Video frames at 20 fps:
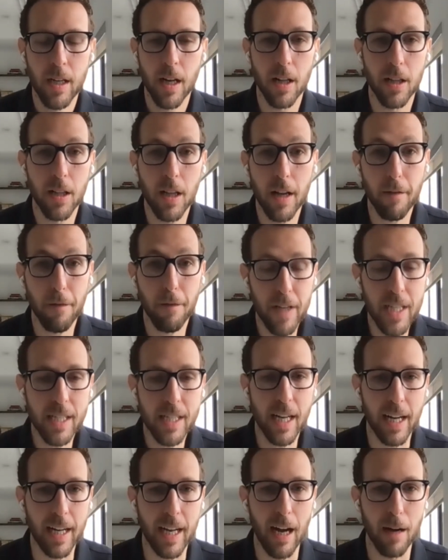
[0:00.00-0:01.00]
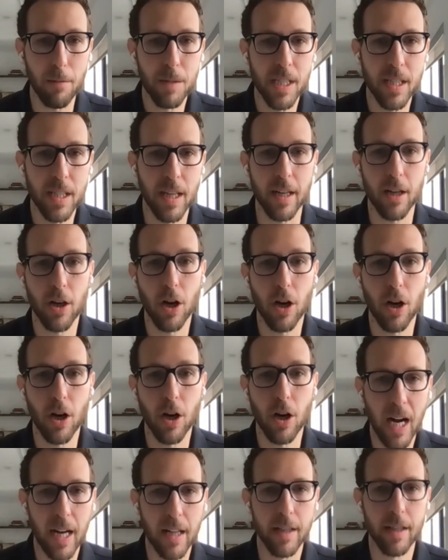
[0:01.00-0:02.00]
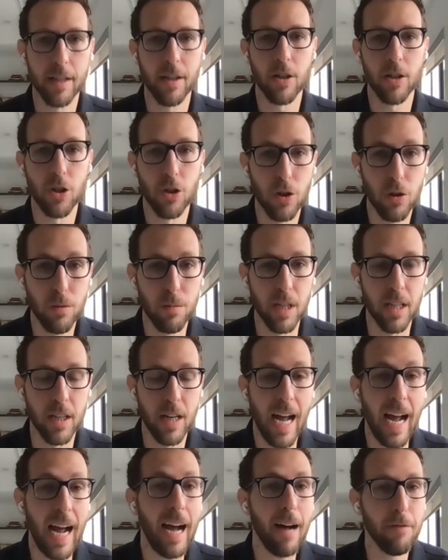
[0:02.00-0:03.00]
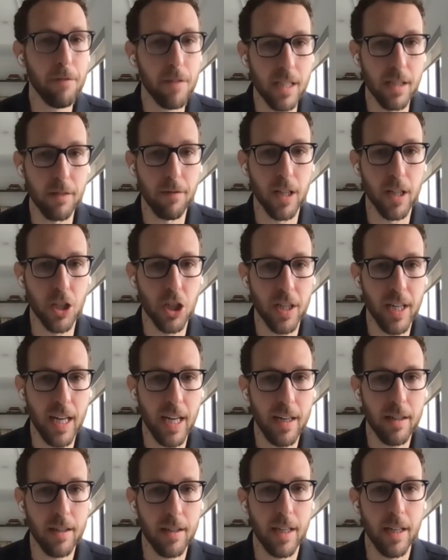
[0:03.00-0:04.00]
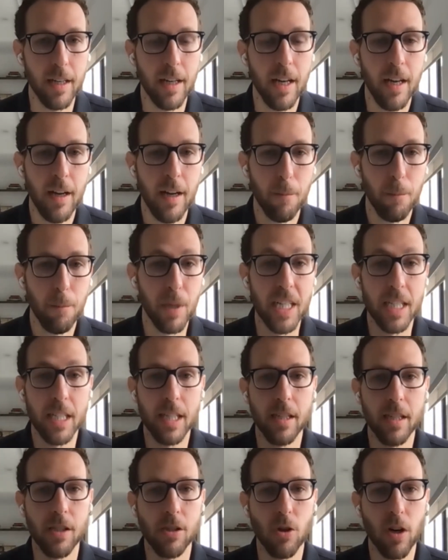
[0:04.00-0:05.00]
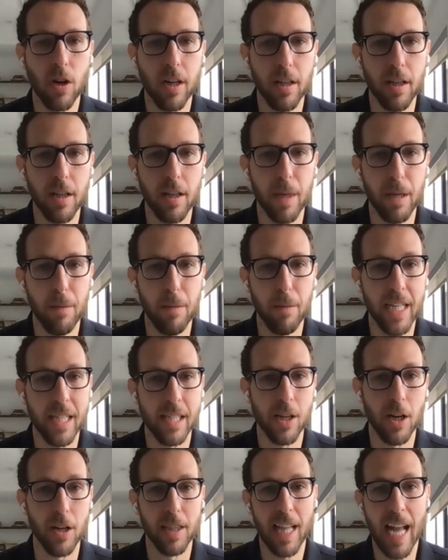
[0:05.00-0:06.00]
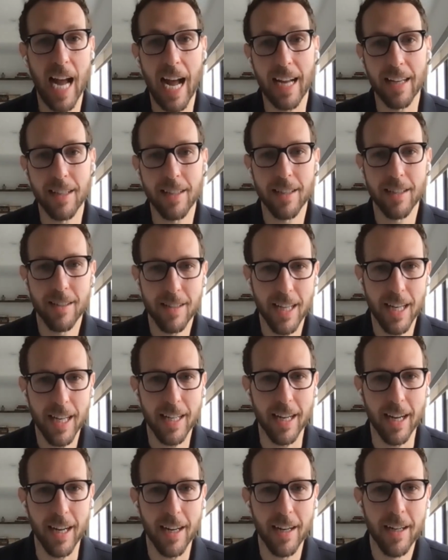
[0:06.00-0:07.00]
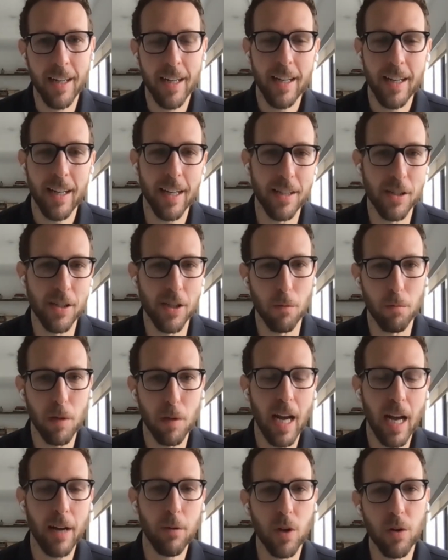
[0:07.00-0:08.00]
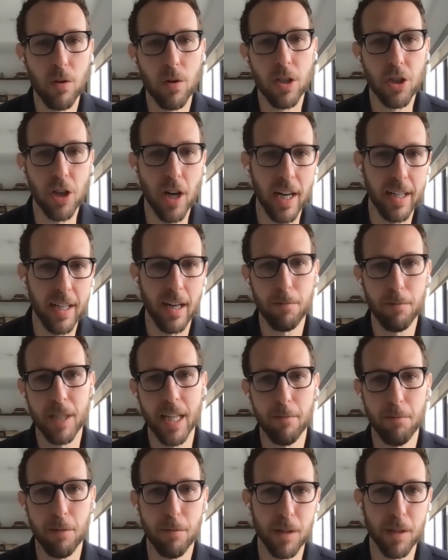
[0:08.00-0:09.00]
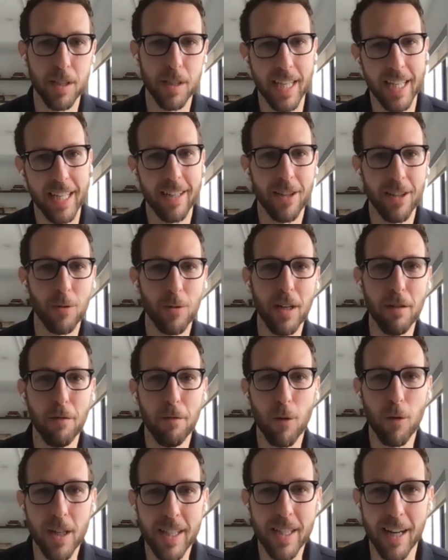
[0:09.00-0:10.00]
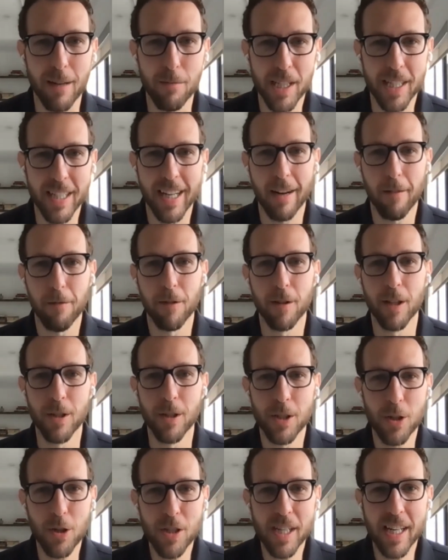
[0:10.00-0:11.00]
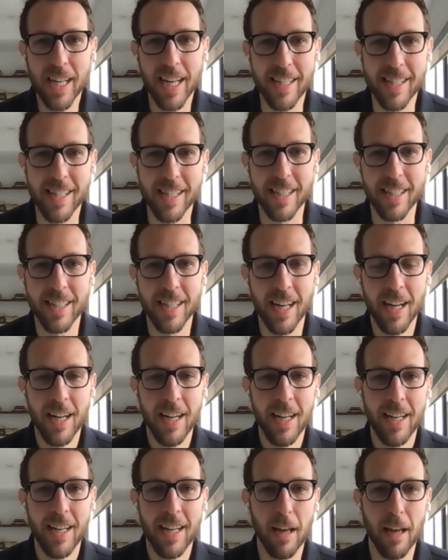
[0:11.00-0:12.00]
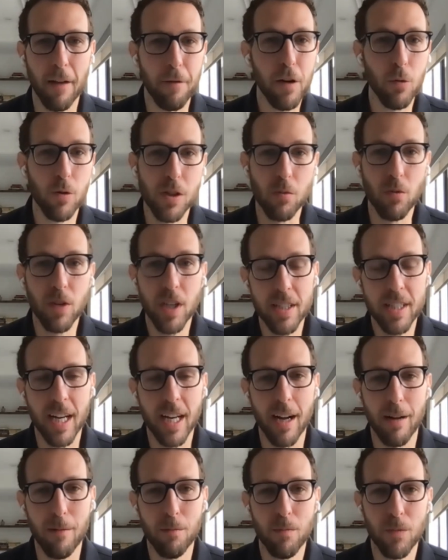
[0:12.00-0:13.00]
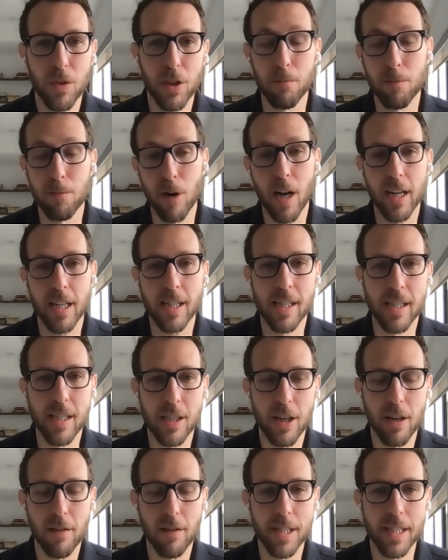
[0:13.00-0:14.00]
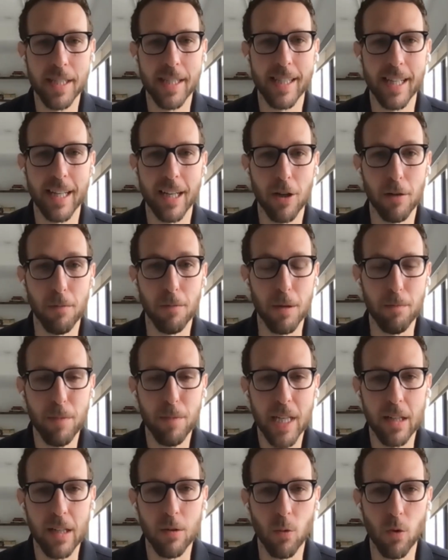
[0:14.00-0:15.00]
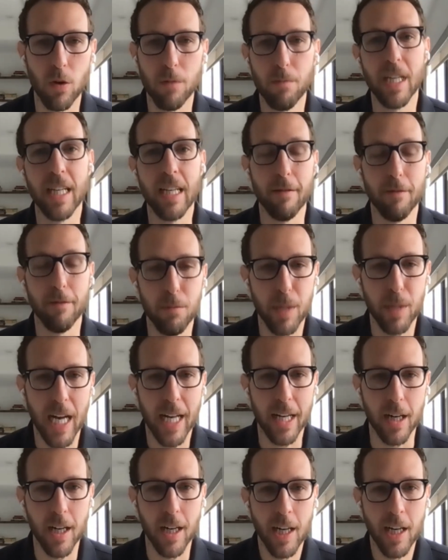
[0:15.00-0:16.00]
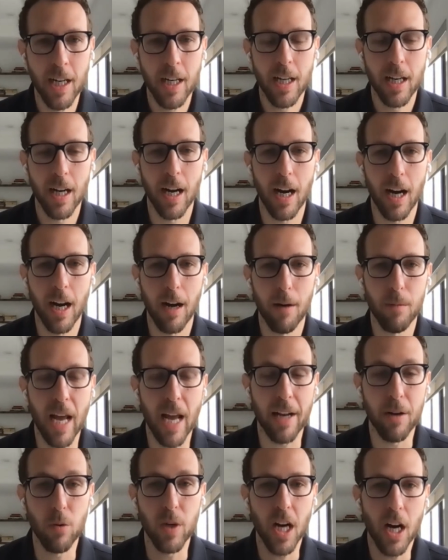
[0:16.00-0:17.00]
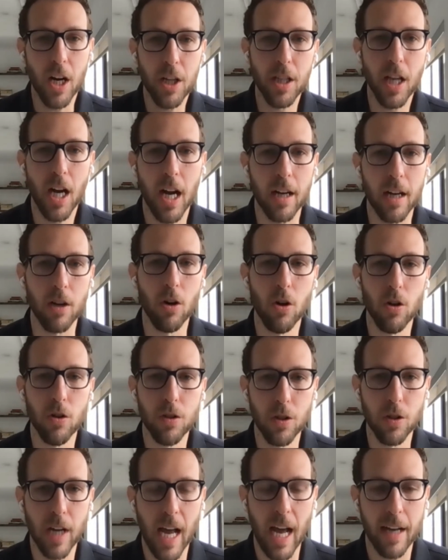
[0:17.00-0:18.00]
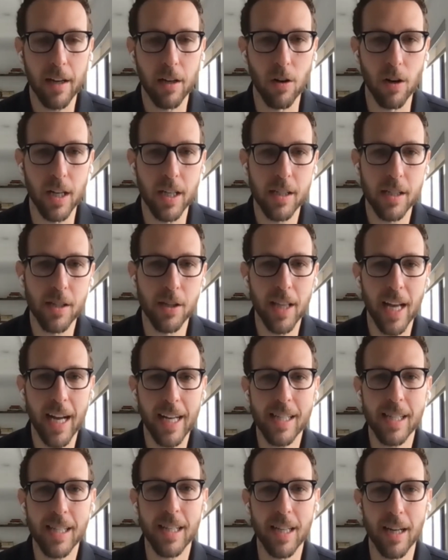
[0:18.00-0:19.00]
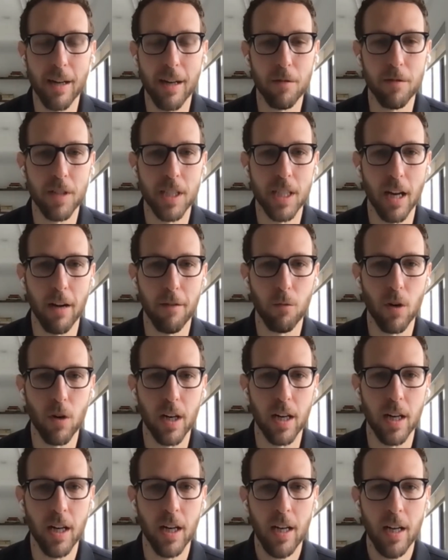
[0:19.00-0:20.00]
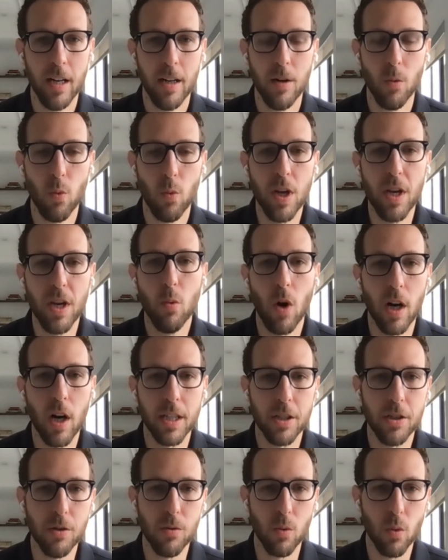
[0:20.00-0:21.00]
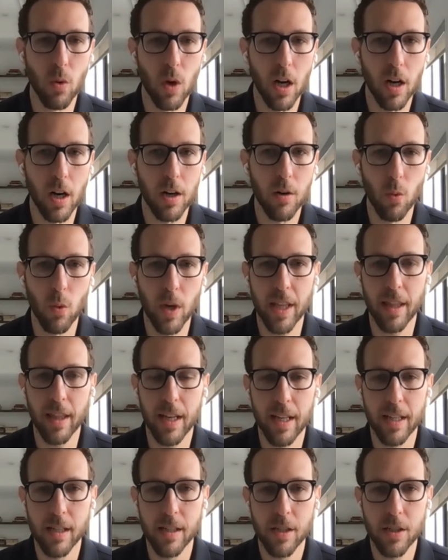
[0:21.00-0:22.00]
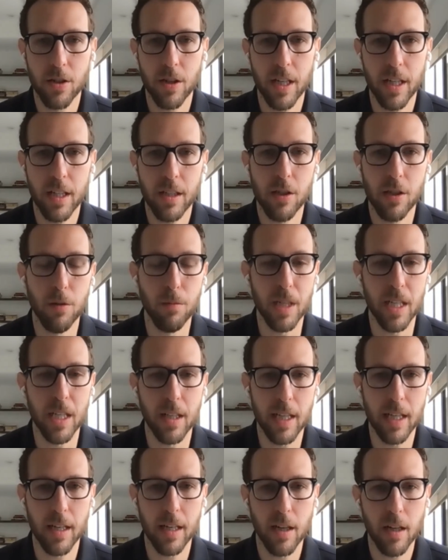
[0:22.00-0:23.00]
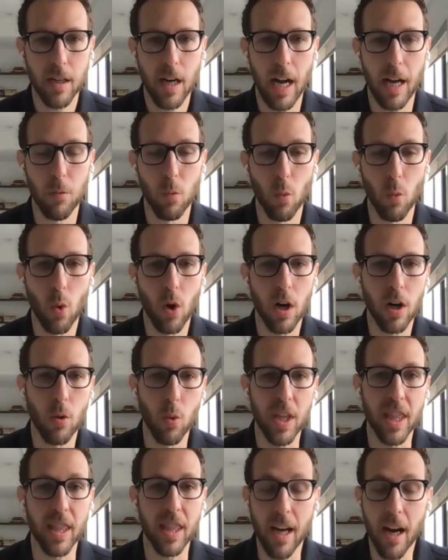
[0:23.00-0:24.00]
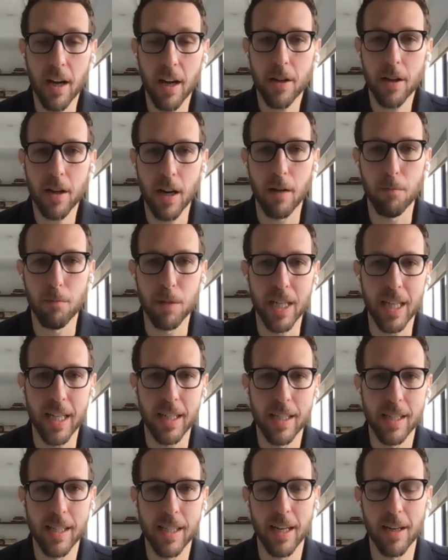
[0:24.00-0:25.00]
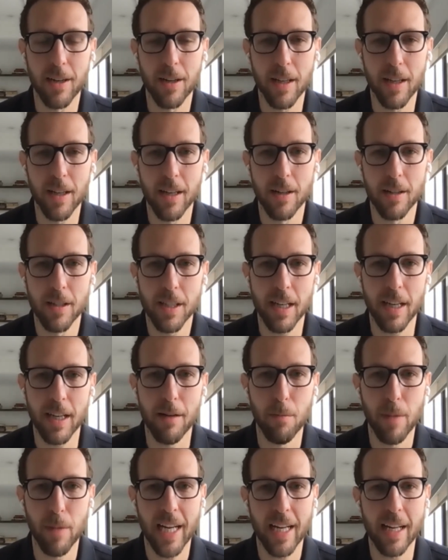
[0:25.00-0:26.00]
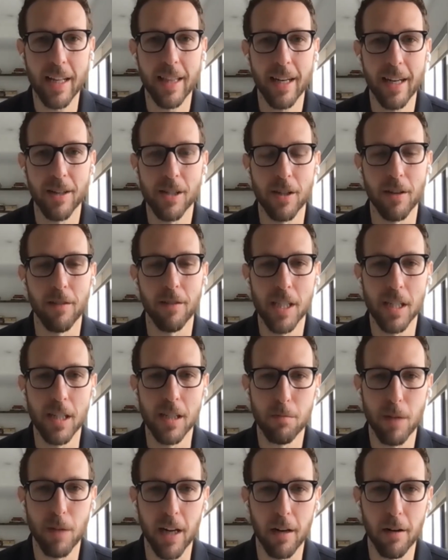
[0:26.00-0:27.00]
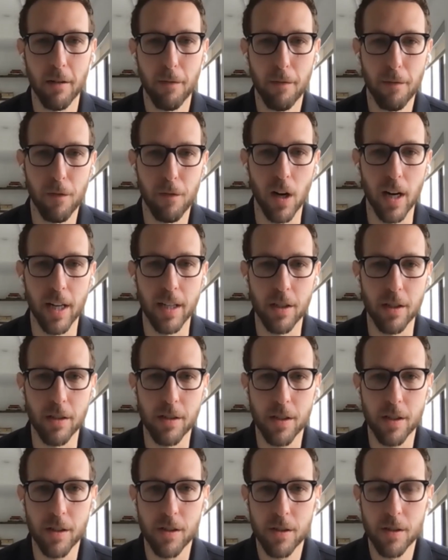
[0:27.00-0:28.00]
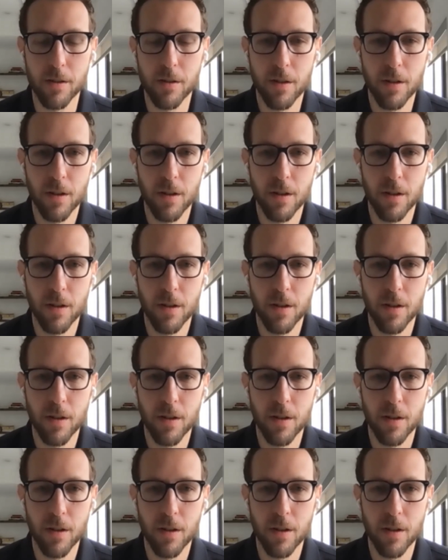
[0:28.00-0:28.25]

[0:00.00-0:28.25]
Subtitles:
A lot of fintech apps like Copilot or Truebill have this functionality, but it's historically been based on lagged data. And so Plaid, we were trying to update people's data 3-4 times a day for those use cases. If it was real time, the products and services that could be built would be even better. And it would unlock a whole new category. So that's the type of stuff where we want to work with the industry to be a leader and work with the other companies that are leaders in making their services better for end users.